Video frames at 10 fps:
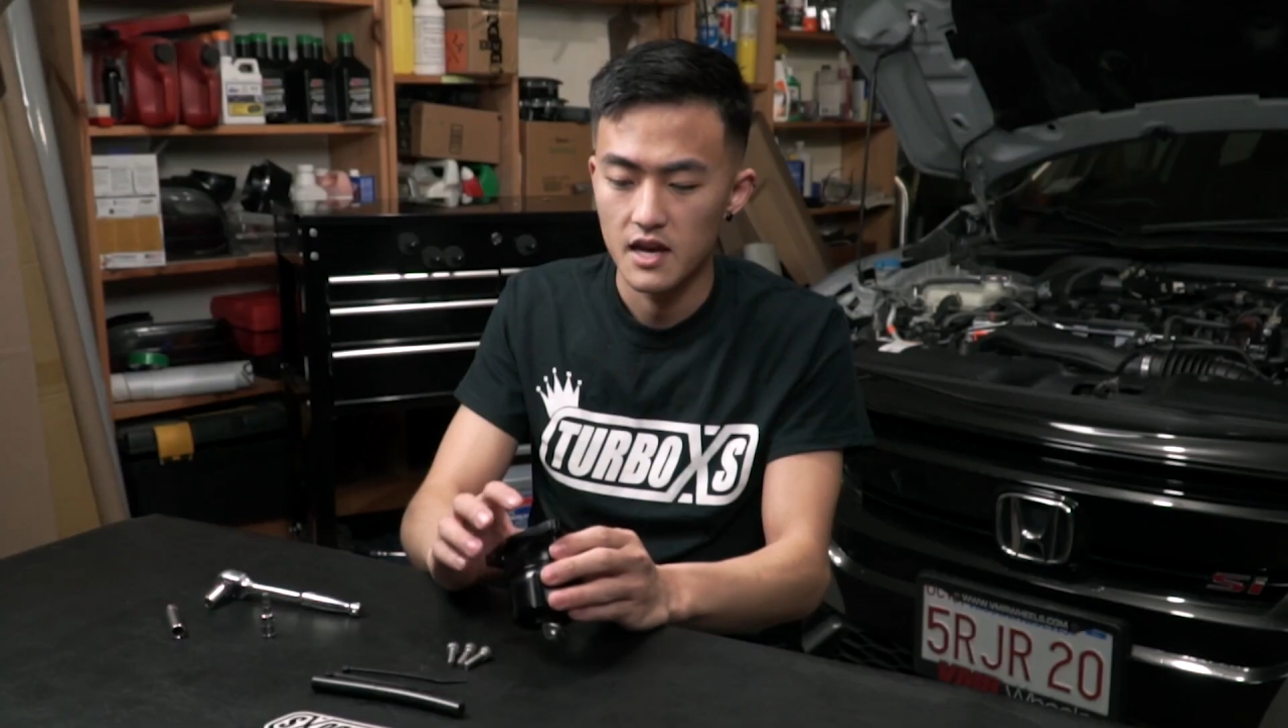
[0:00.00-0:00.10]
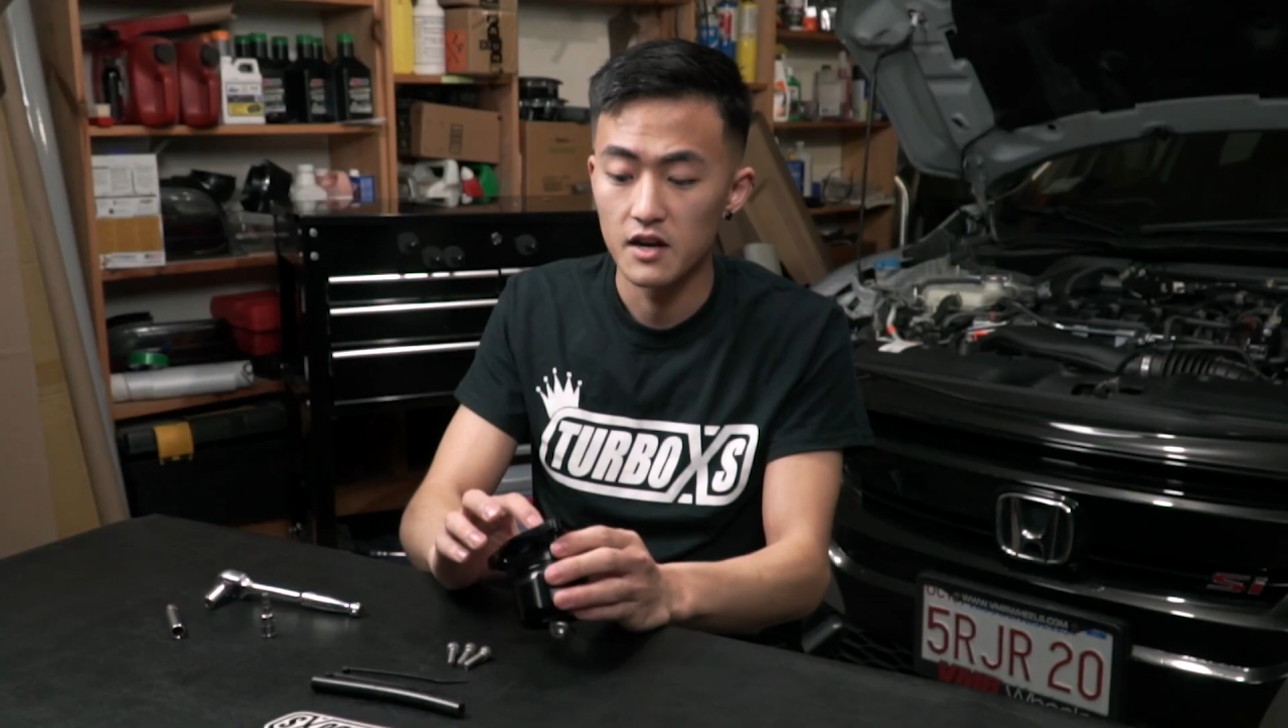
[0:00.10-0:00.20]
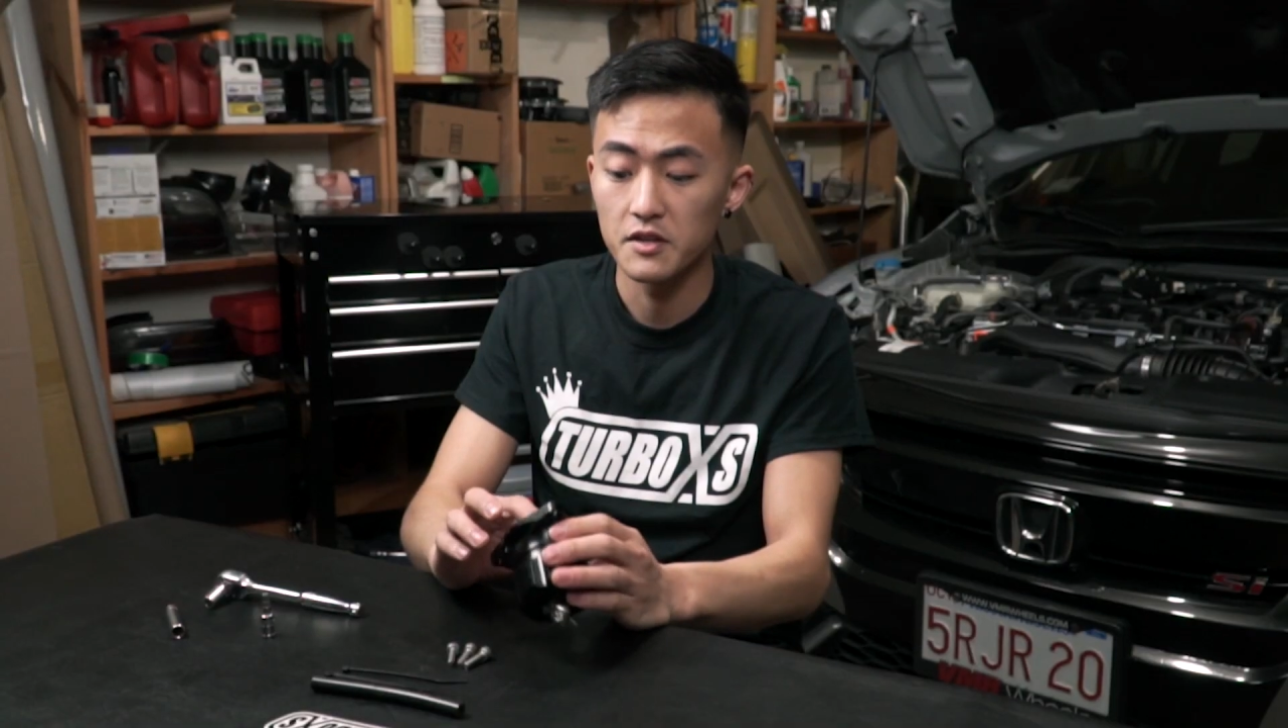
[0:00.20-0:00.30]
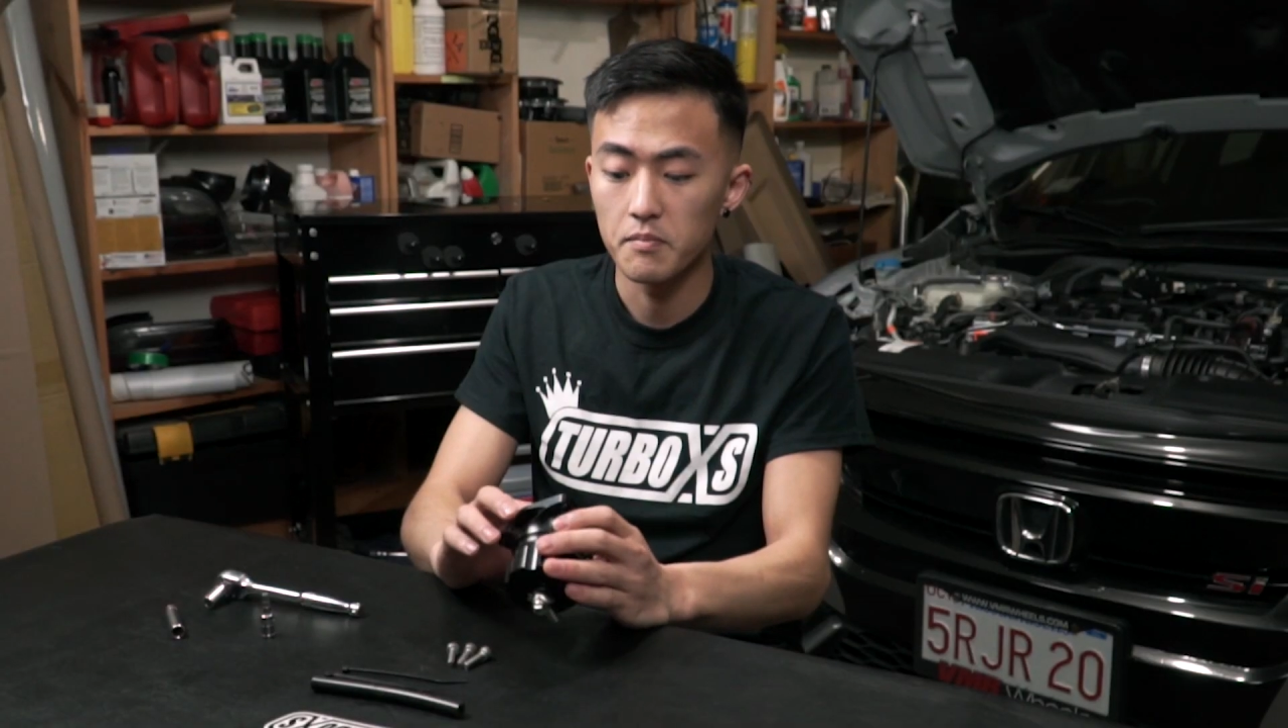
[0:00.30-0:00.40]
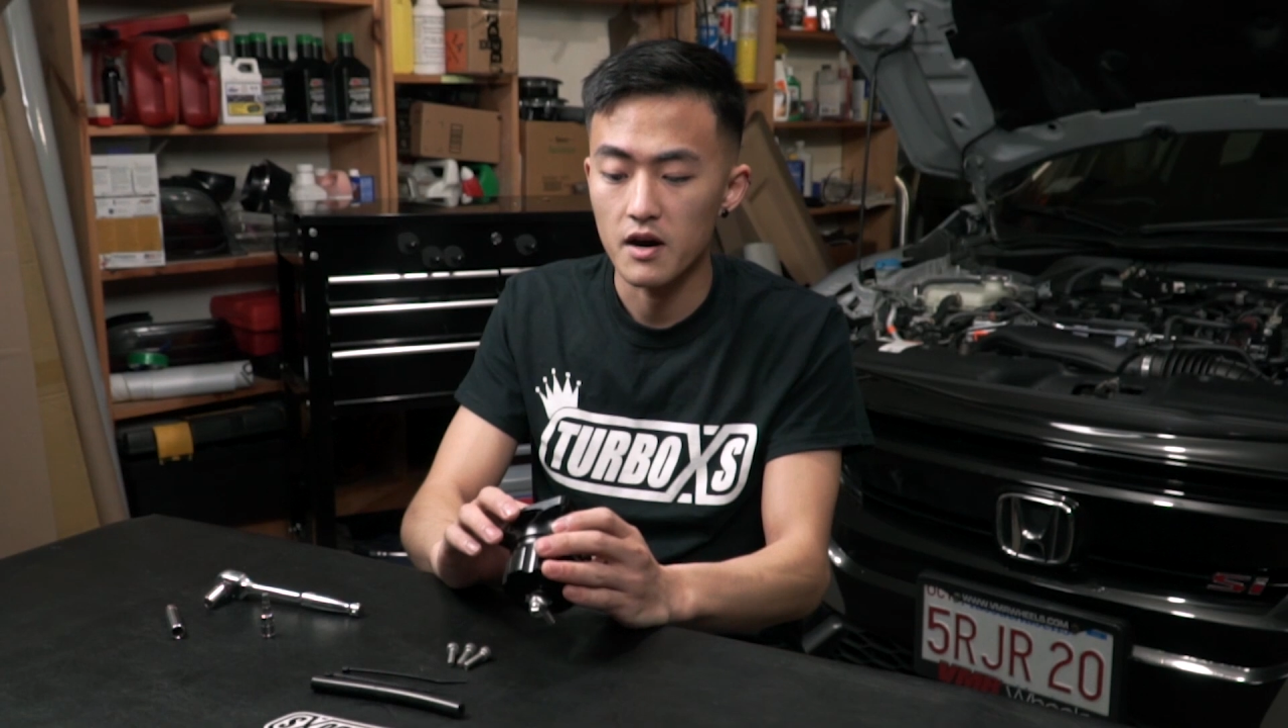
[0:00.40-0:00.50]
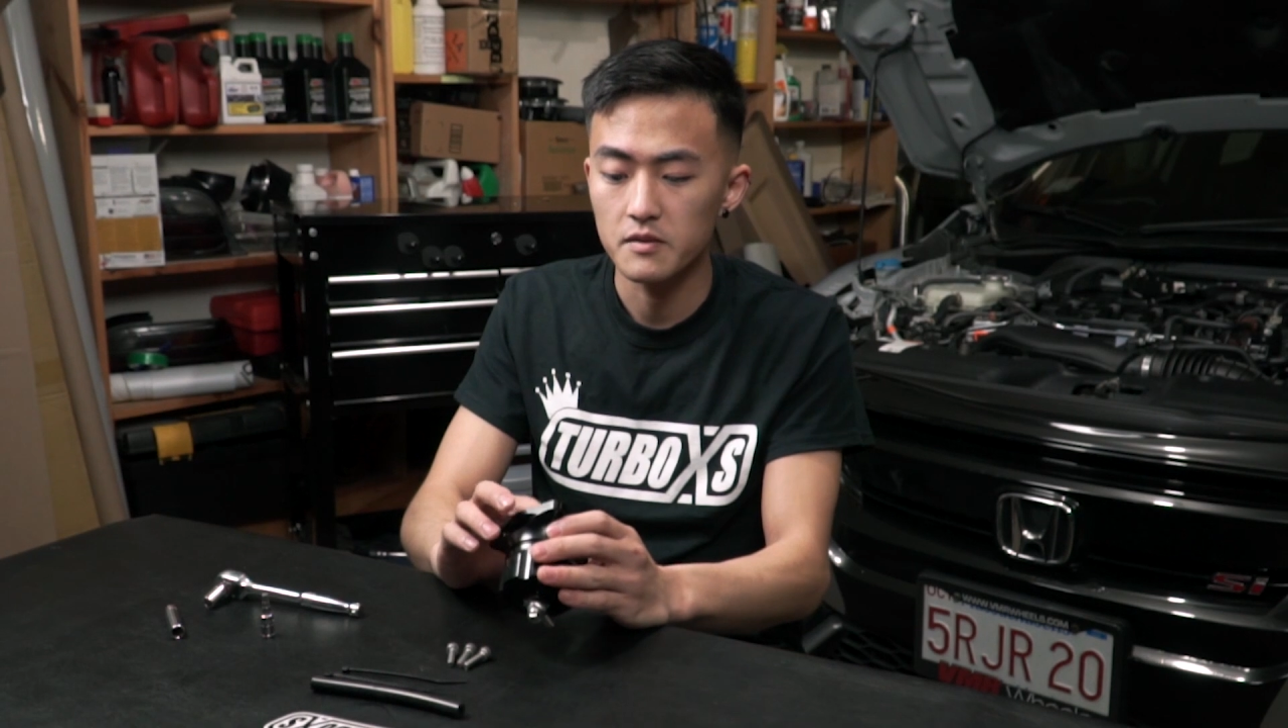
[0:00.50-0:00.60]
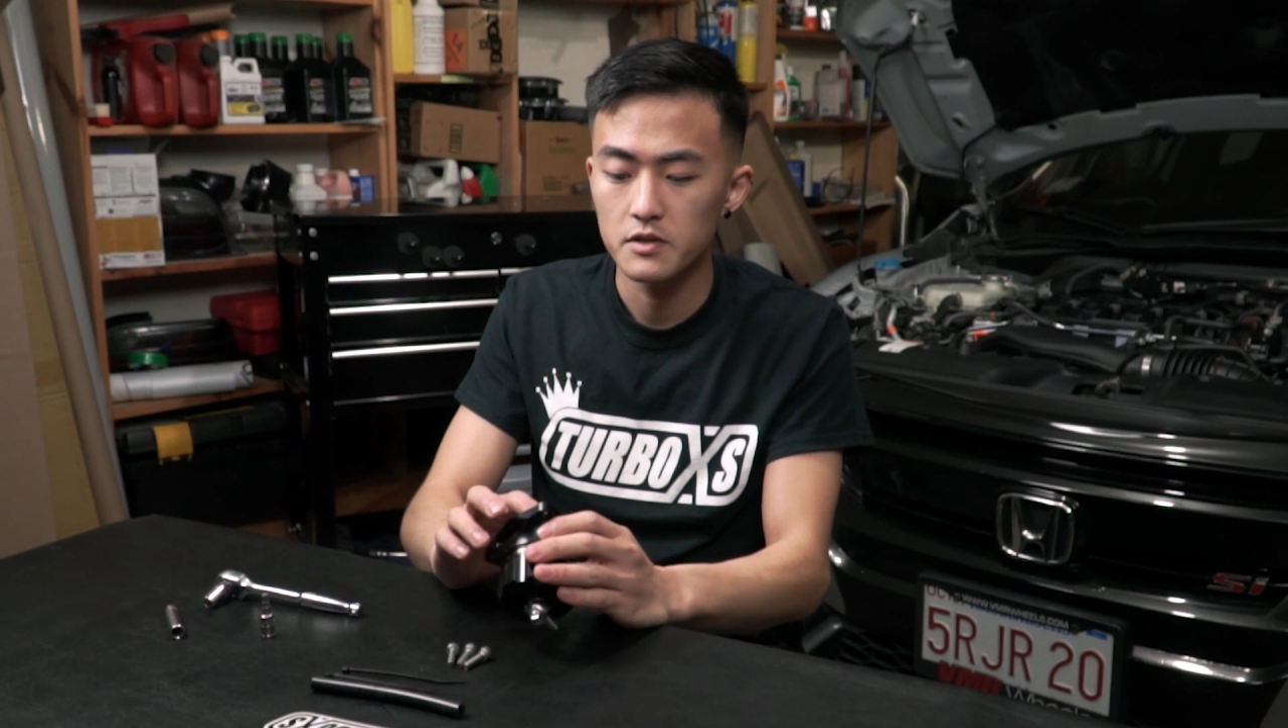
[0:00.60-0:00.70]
And on the bottom,